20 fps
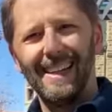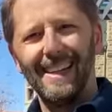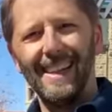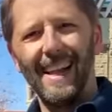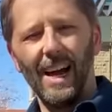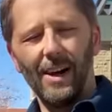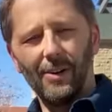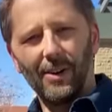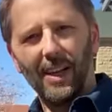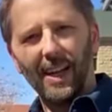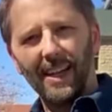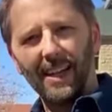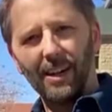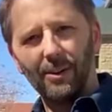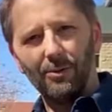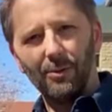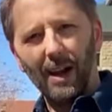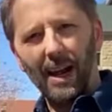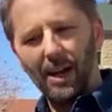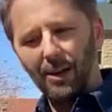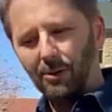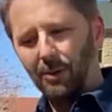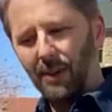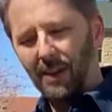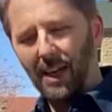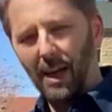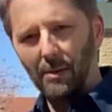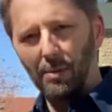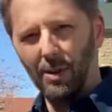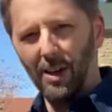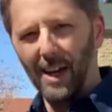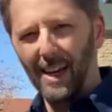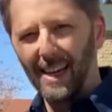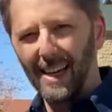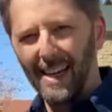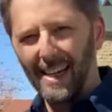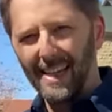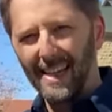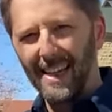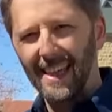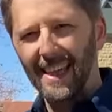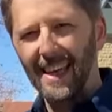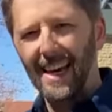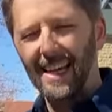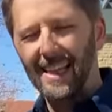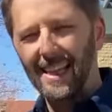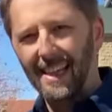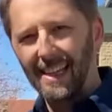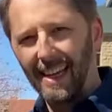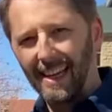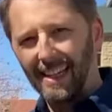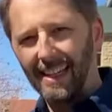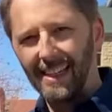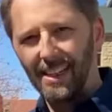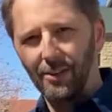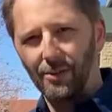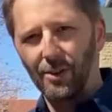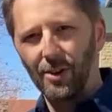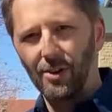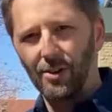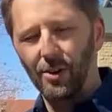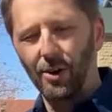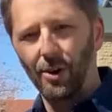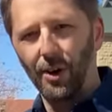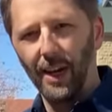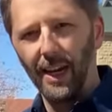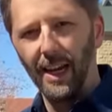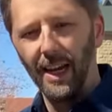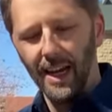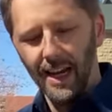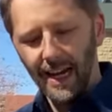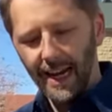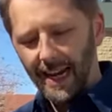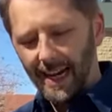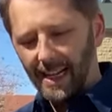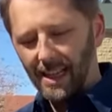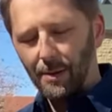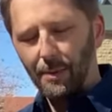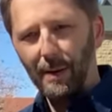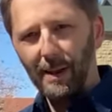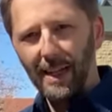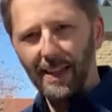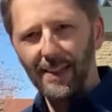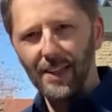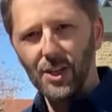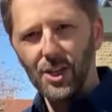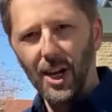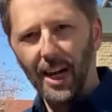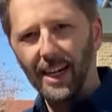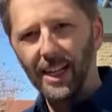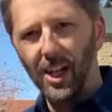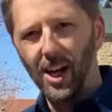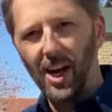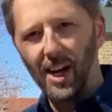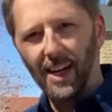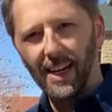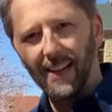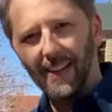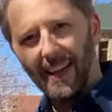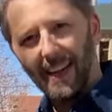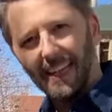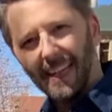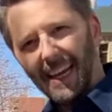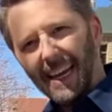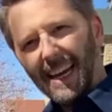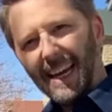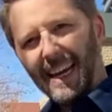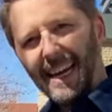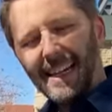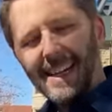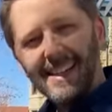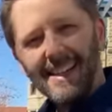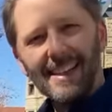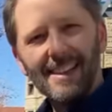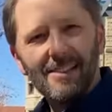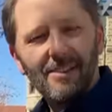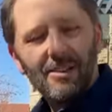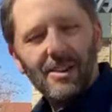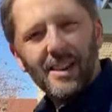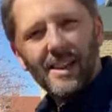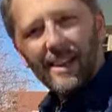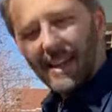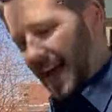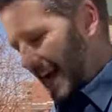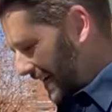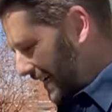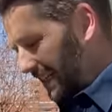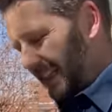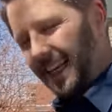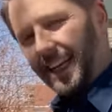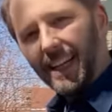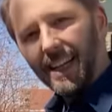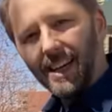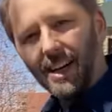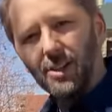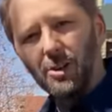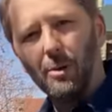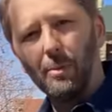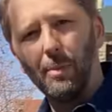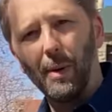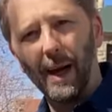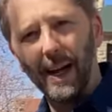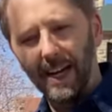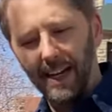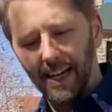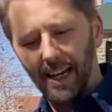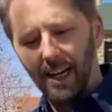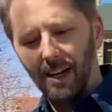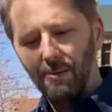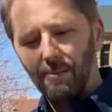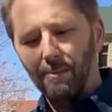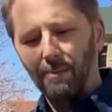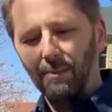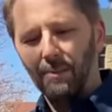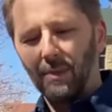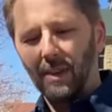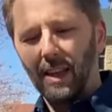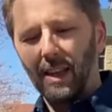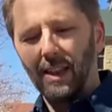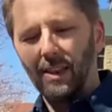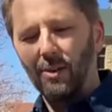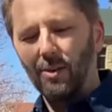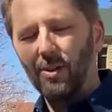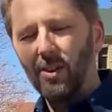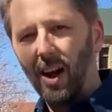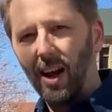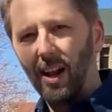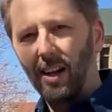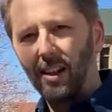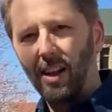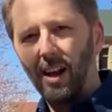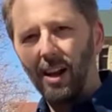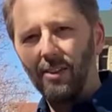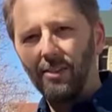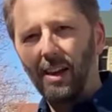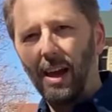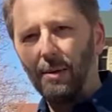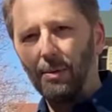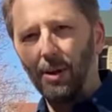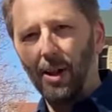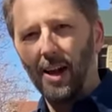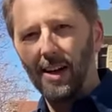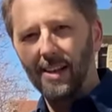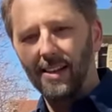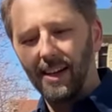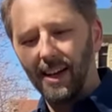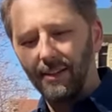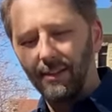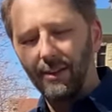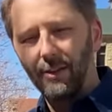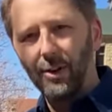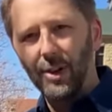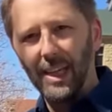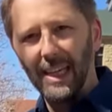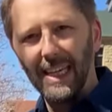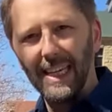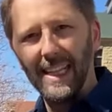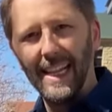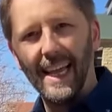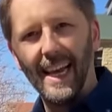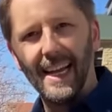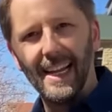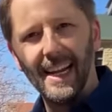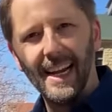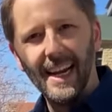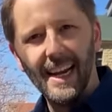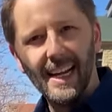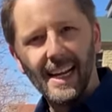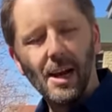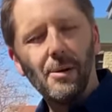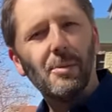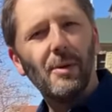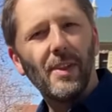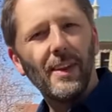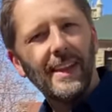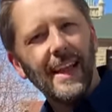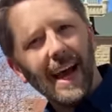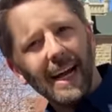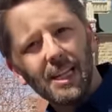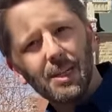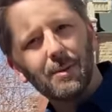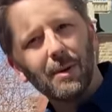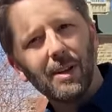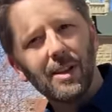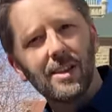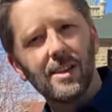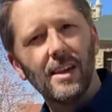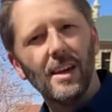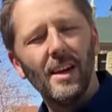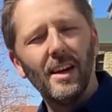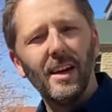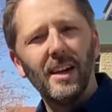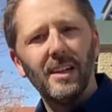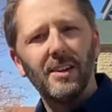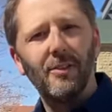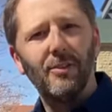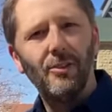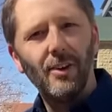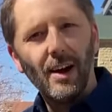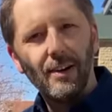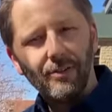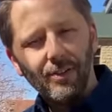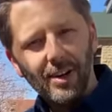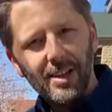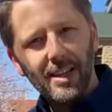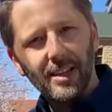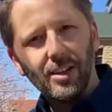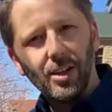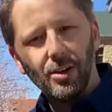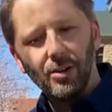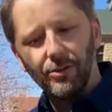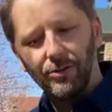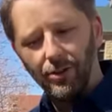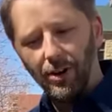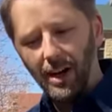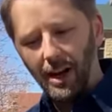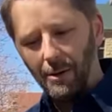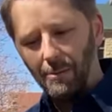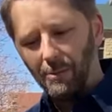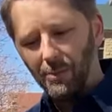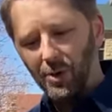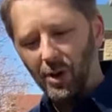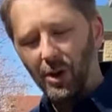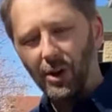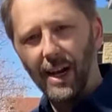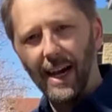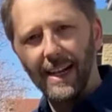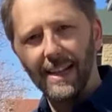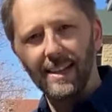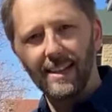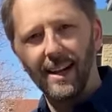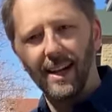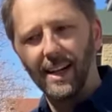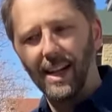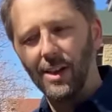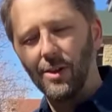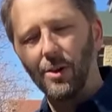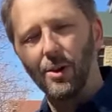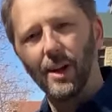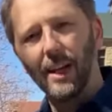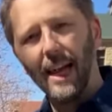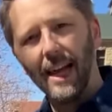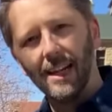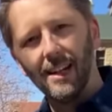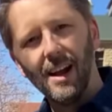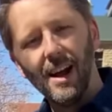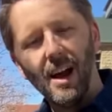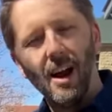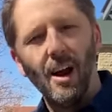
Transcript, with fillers: Now, getting around with the cable lock is a slightly different story. It's a bit like the chain lock in that it doesn't stack neatly on your bike. There's not a lot of cable locks that I've ever seen that come with attachments to affix it to your frame, so you're kind of stuck either, again,